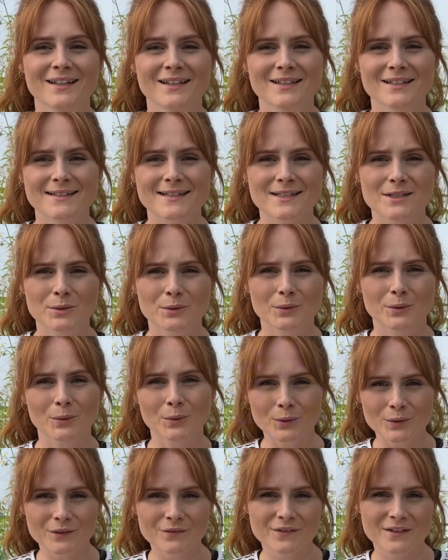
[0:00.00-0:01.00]
So
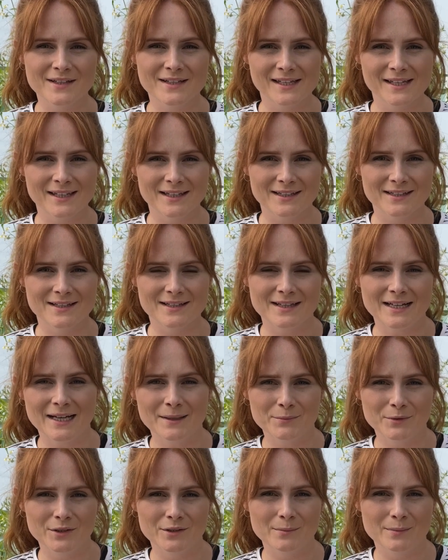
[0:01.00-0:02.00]
all of the seeds that
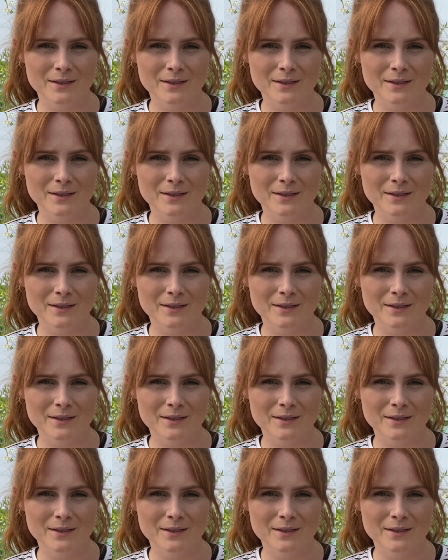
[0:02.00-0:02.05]
I'm going to be